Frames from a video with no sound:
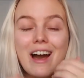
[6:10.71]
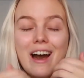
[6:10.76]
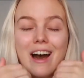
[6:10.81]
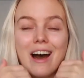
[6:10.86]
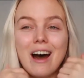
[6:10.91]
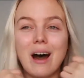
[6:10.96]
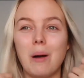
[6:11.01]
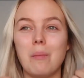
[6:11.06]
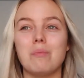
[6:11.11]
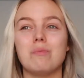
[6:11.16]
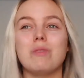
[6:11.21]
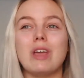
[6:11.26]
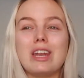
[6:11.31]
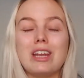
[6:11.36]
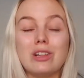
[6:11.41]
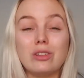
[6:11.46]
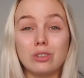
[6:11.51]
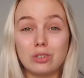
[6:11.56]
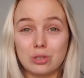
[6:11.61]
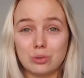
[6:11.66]
Um, and
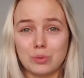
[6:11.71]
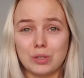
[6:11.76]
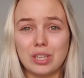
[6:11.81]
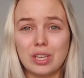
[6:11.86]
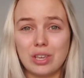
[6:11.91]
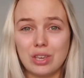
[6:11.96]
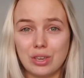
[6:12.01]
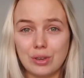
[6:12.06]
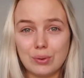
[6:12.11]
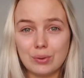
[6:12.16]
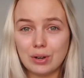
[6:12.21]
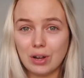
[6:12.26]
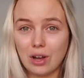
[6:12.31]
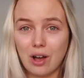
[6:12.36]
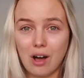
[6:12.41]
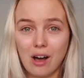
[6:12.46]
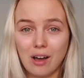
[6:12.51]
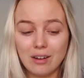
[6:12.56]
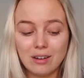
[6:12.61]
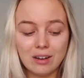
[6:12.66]
it looks really cute
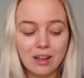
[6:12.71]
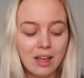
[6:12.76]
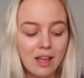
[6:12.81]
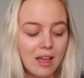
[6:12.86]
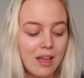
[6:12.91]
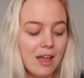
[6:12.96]
on.